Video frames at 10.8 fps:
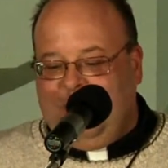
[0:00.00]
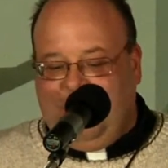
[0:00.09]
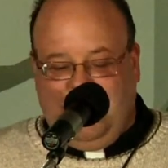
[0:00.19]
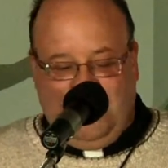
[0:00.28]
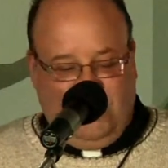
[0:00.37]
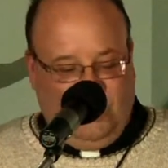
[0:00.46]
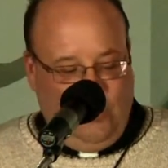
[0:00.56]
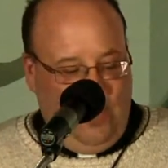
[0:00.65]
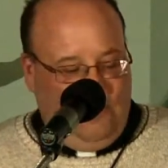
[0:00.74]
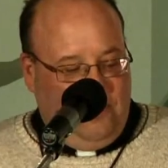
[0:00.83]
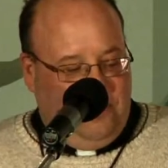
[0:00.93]
but the
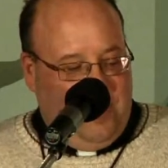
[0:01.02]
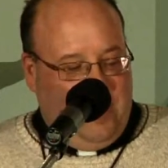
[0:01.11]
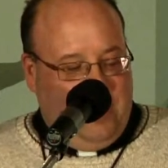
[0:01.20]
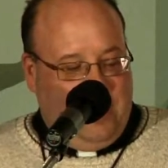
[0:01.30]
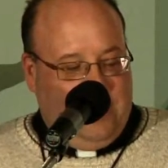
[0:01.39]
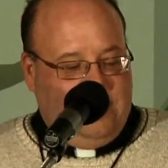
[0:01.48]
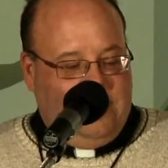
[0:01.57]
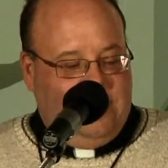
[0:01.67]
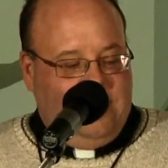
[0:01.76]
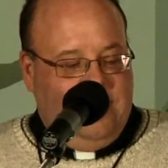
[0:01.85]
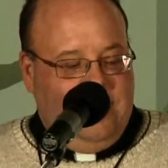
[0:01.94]
joyful thing
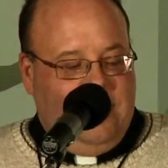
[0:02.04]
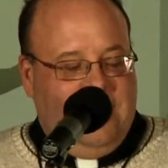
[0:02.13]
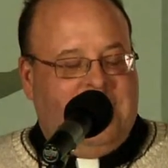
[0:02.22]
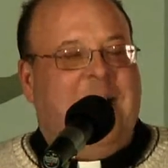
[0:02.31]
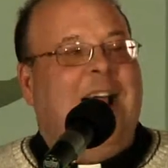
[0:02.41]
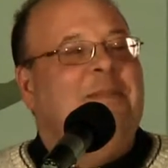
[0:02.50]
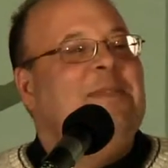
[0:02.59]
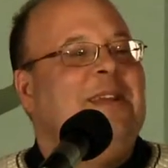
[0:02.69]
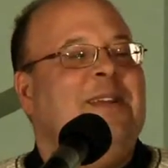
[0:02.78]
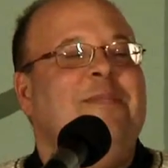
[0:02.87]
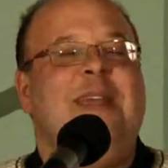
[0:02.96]
is, is I'm
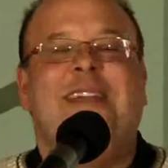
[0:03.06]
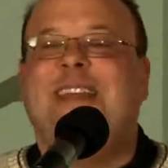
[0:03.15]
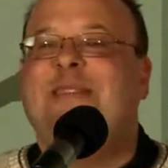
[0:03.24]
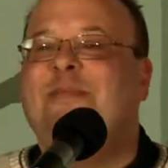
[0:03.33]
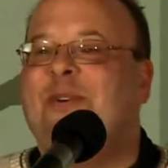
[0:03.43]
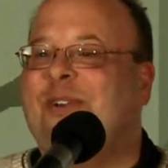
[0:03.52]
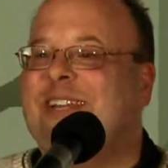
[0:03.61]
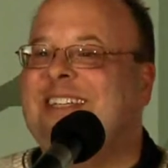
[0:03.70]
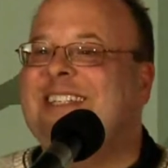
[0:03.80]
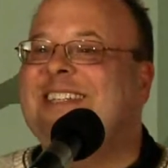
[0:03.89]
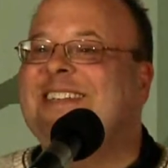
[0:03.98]
there to make them
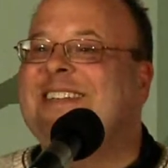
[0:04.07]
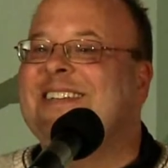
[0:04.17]
holy too.